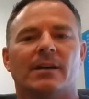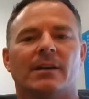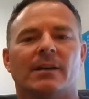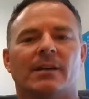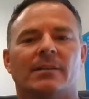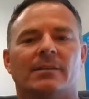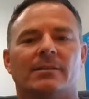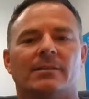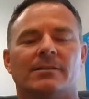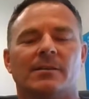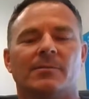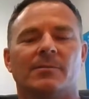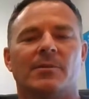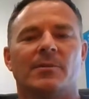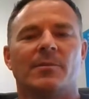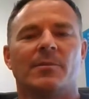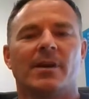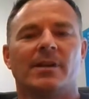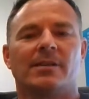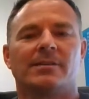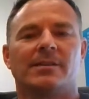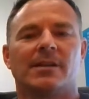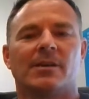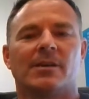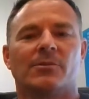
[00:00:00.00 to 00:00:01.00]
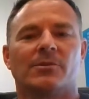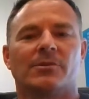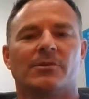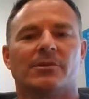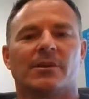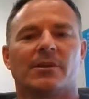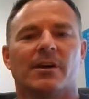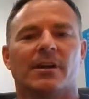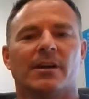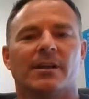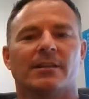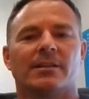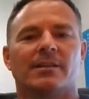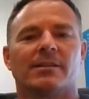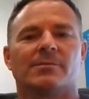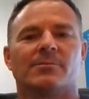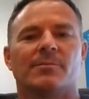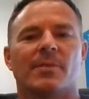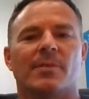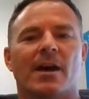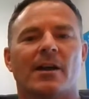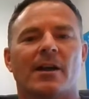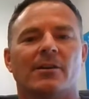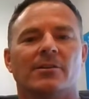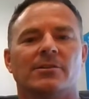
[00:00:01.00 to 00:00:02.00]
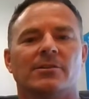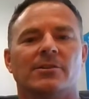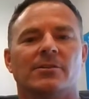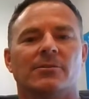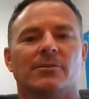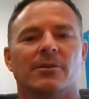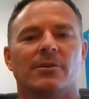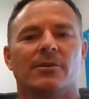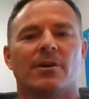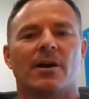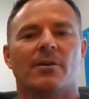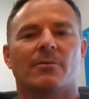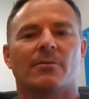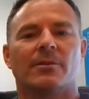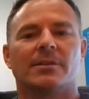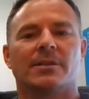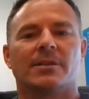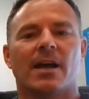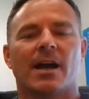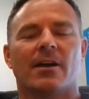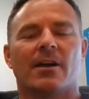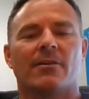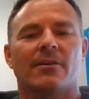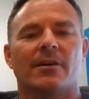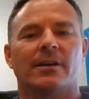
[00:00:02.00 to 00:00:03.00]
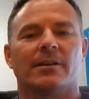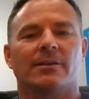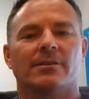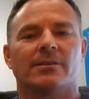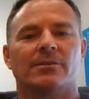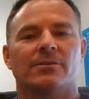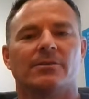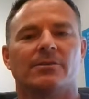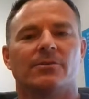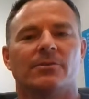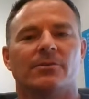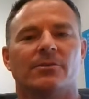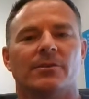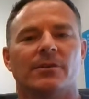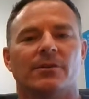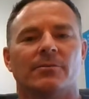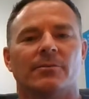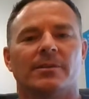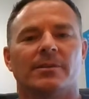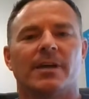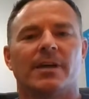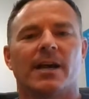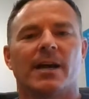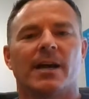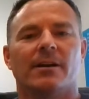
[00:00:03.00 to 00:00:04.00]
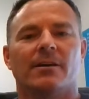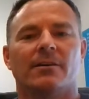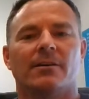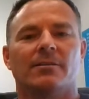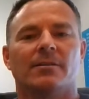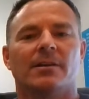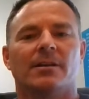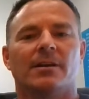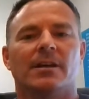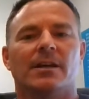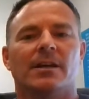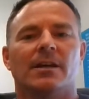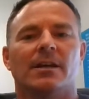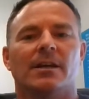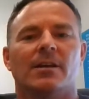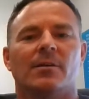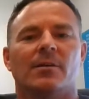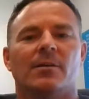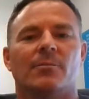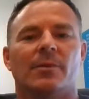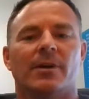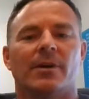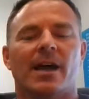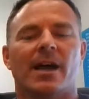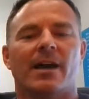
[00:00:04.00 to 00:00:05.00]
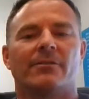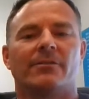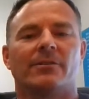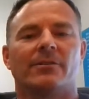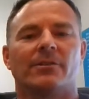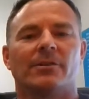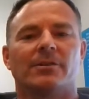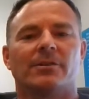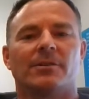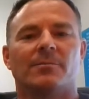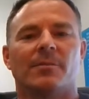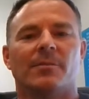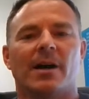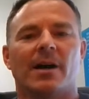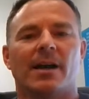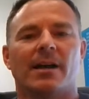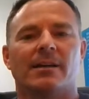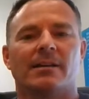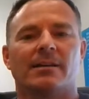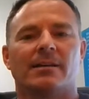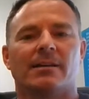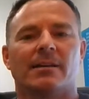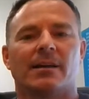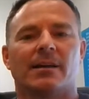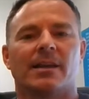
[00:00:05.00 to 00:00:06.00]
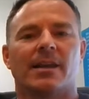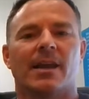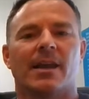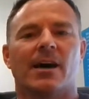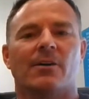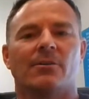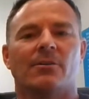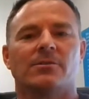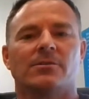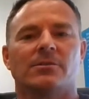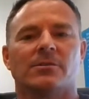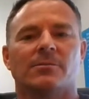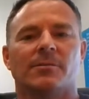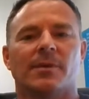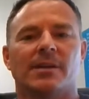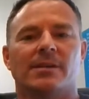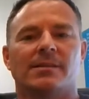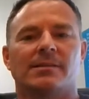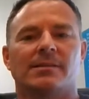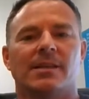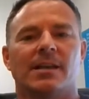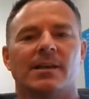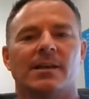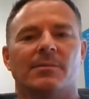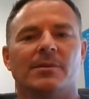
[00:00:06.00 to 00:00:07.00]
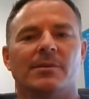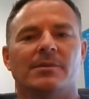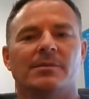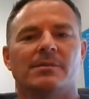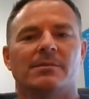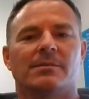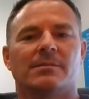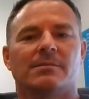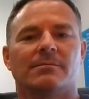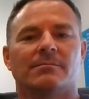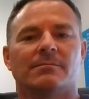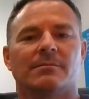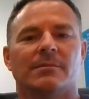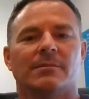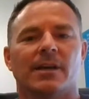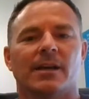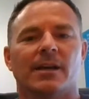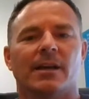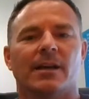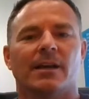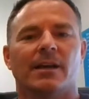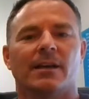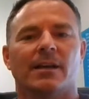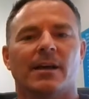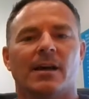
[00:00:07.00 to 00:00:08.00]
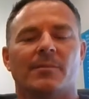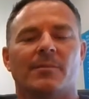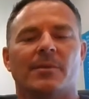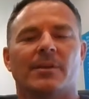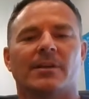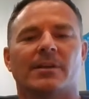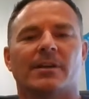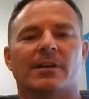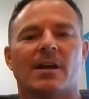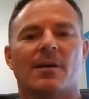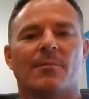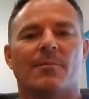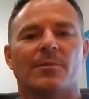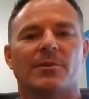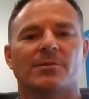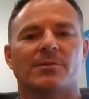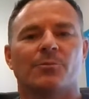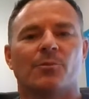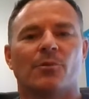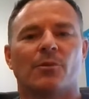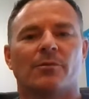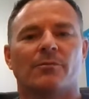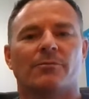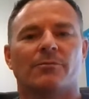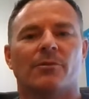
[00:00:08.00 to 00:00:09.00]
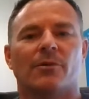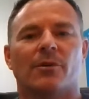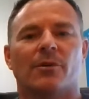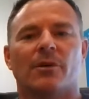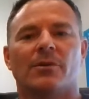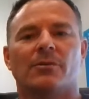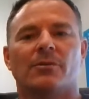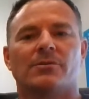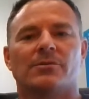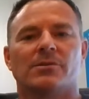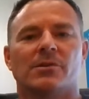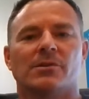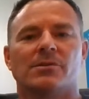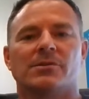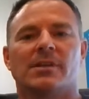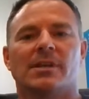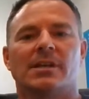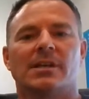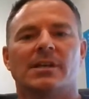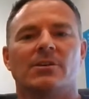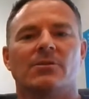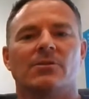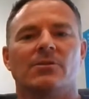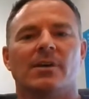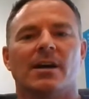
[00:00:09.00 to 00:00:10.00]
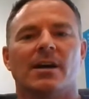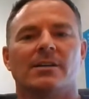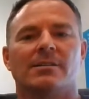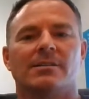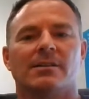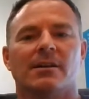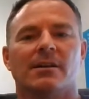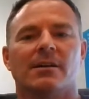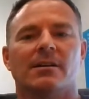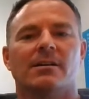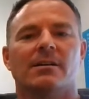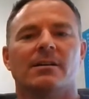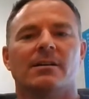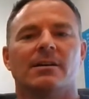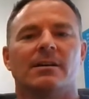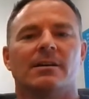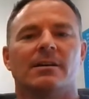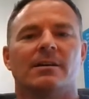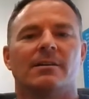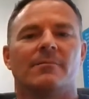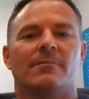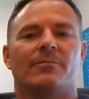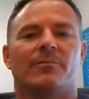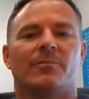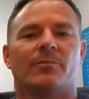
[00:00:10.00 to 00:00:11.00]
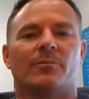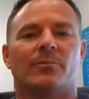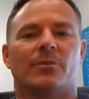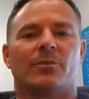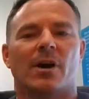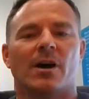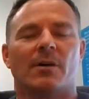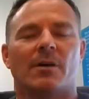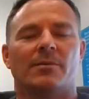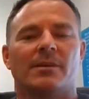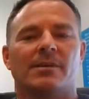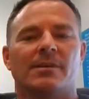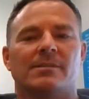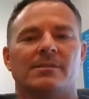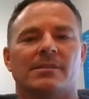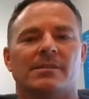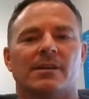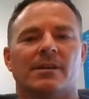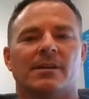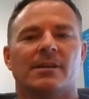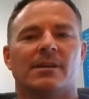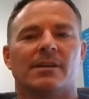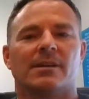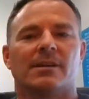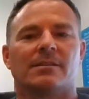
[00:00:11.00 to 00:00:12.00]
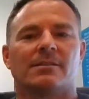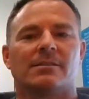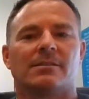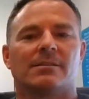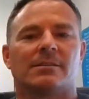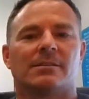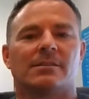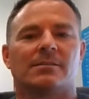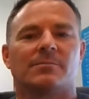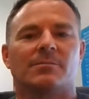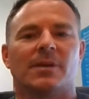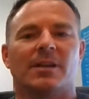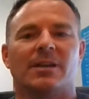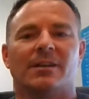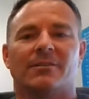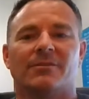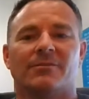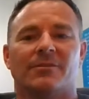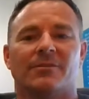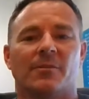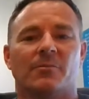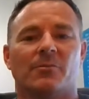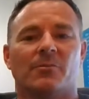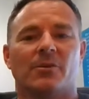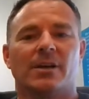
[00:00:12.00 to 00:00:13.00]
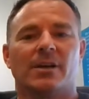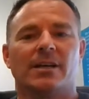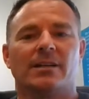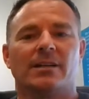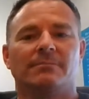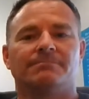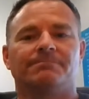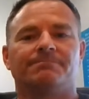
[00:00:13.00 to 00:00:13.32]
Some of you might say, "Well, Scott, it doesn't matter to you. You're not retiring soon or retired." But I haven't looked at my accounts or my statements, and I'm in the Compass portfolios just like you guys are, probably since middle of February.